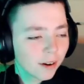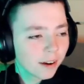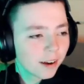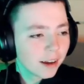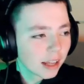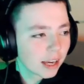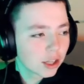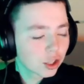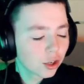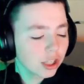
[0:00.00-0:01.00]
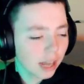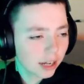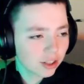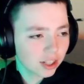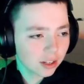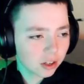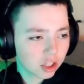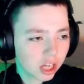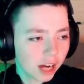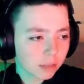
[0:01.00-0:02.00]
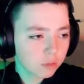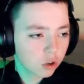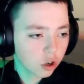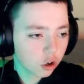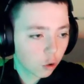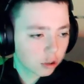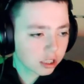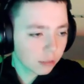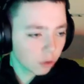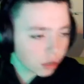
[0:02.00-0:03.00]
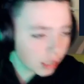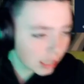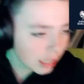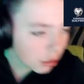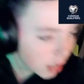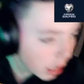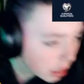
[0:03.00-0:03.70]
Like, as soon as that, she Adams got close to me, look at it here, look at us.